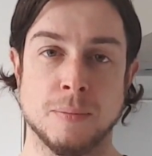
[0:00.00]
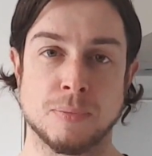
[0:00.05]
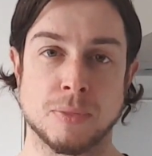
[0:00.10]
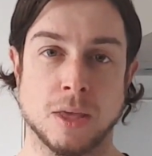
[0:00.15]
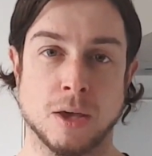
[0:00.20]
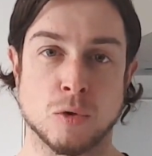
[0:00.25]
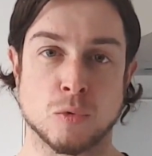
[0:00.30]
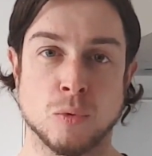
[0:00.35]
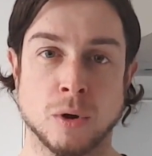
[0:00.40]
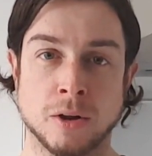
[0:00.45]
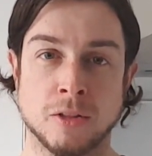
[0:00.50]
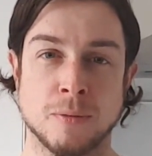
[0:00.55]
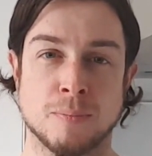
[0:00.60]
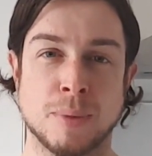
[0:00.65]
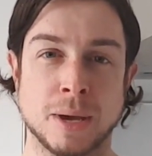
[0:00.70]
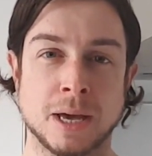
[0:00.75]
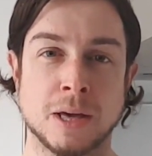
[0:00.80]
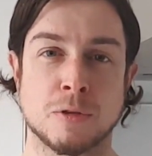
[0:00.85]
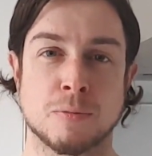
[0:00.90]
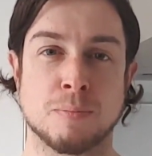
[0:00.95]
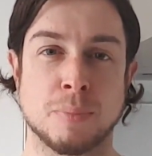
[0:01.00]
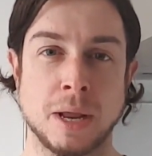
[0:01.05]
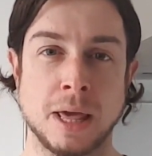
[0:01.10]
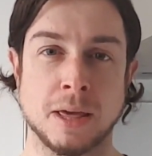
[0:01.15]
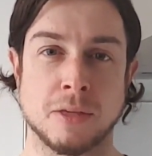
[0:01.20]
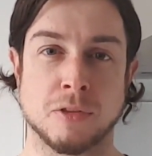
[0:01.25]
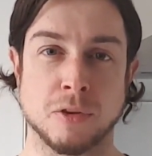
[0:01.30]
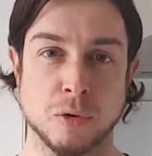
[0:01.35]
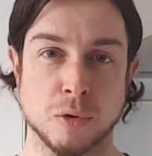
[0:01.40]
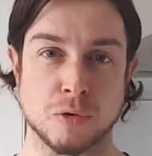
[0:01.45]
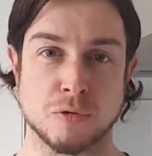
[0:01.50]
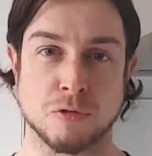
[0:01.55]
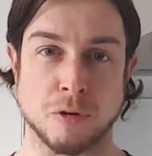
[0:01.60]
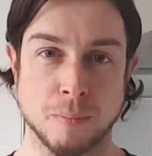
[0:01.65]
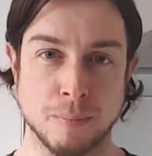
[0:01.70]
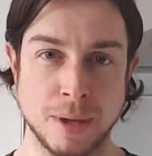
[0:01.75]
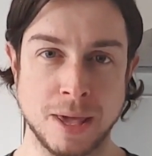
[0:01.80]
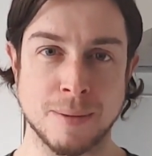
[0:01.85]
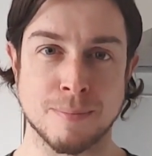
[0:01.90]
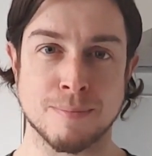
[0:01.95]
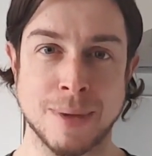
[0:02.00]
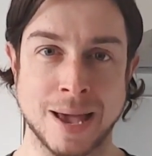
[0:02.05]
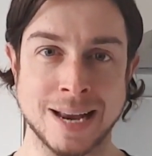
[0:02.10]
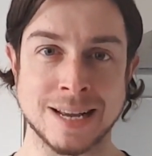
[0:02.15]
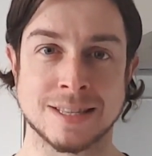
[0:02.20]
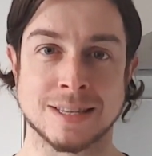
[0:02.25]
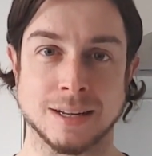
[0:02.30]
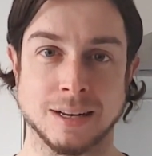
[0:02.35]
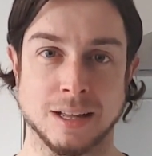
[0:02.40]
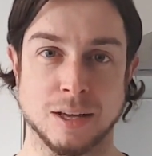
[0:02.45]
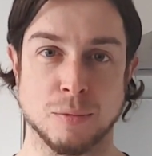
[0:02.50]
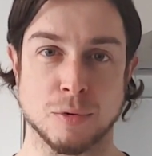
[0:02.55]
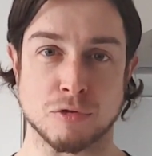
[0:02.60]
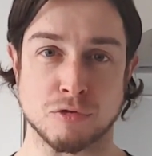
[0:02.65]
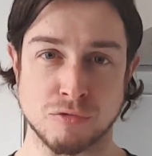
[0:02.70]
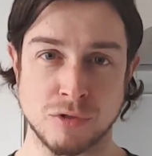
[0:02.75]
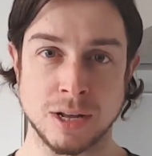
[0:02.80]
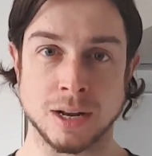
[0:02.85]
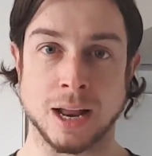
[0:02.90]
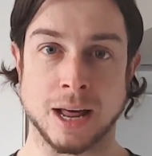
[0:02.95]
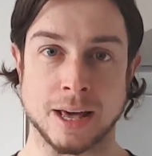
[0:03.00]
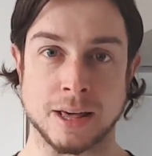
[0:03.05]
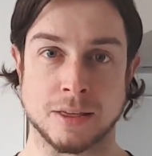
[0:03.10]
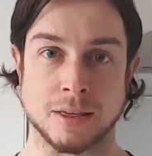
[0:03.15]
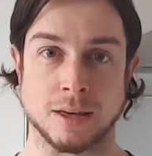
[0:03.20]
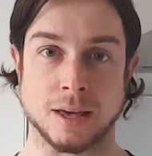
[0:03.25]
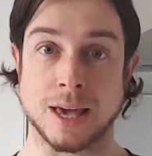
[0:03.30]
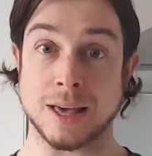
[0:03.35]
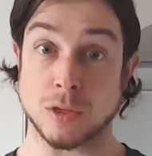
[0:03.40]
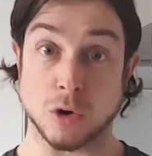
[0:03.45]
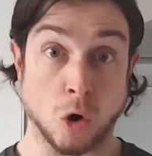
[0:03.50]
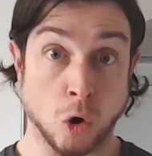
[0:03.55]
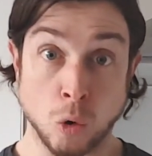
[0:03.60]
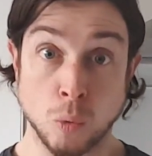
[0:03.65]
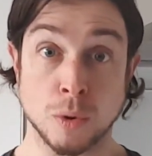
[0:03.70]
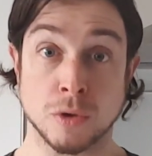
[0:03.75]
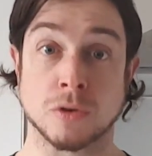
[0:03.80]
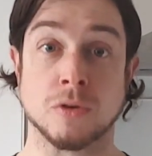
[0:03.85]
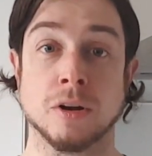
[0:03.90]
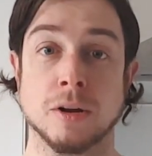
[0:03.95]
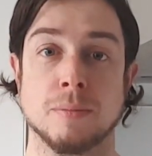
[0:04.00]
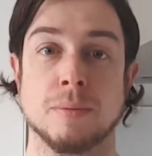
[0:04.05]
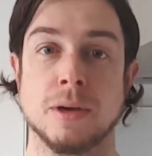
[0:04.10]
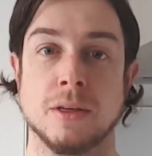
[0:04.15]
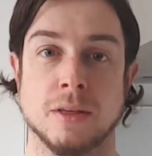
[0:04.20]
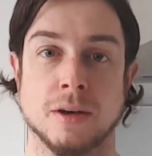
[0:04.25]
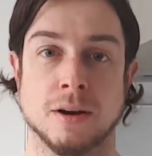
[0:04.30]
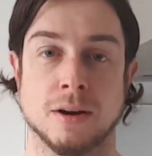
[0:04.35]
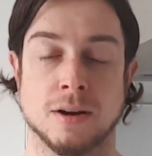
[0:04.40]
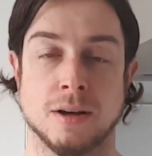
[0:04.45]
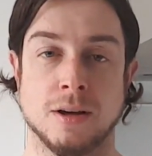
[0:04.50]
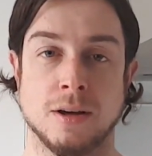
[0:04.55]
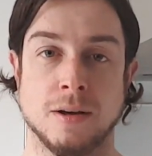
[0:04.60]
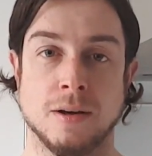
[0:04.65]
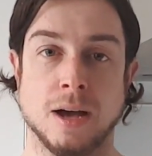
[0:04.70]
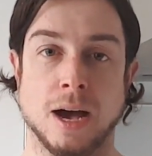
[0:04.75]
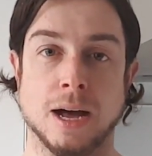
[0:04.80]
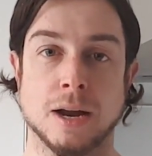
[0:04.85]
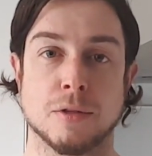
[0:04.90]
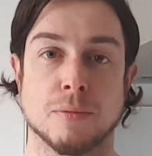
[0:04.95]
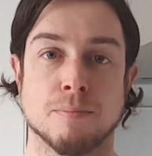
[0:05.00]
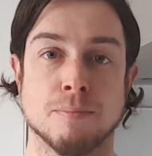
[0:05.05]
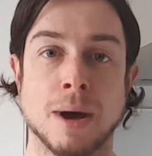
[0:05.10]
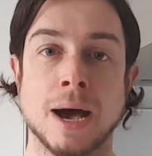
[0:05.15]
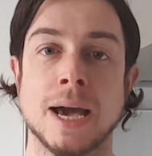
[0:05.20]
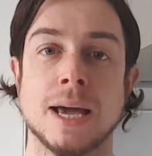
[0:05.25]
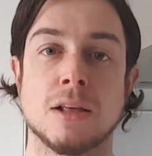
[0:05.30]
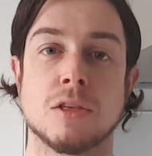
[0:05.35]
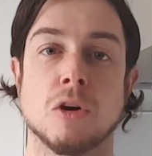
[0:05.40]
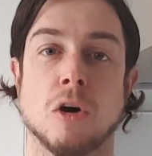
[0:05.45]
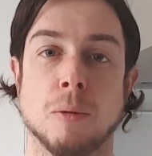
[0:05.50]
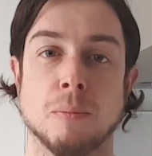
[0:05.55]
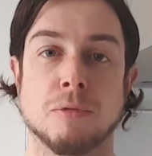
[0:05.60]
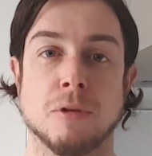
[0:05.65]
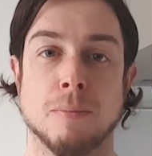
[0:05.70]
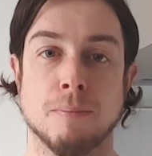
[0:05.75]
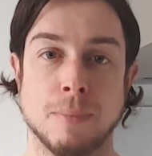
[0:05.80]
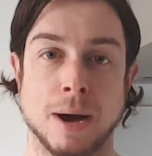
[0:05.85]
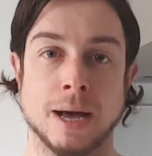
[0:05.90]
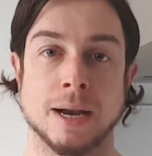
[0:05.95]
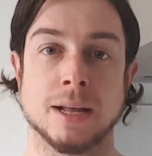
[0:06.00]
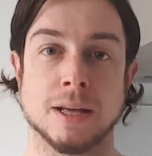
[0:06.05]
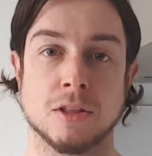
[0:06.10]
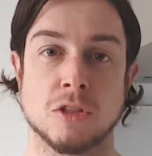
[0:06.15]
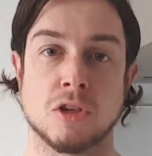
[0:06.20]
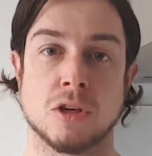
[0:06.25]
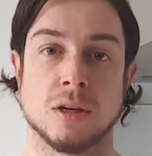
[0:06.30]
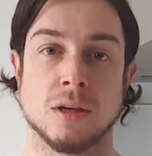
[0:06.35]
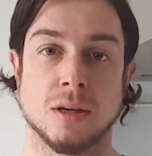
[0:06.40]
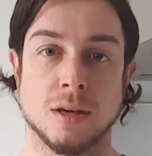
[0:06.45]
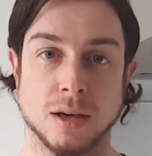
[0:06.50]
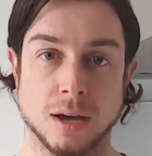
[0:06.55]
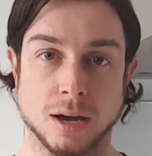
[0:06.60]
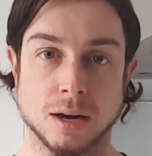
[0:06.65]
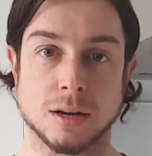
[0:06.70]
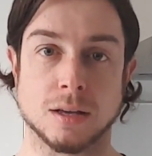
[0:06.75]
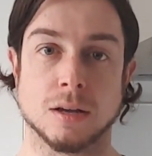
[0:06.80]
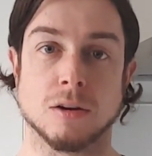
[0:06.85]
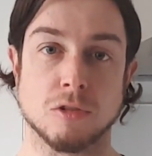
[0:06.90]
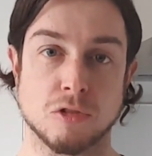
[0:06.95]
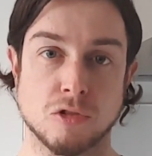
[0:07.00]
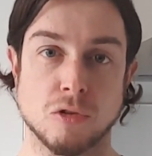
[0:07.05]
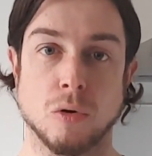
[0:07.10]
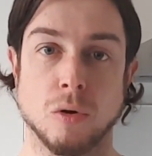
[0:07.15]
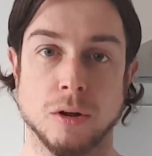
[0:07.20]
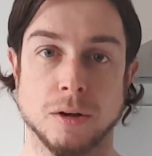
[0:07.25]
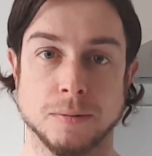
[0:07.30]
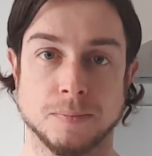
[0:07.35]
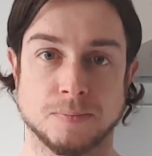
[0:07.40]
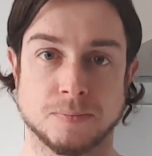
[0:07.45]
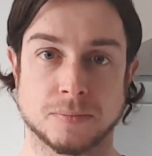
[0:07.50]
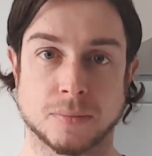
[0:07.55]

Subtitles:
it was one of the biggest breakthroughs for me mentally, was realizing it's always going to be there, and it's my job to manage and control it.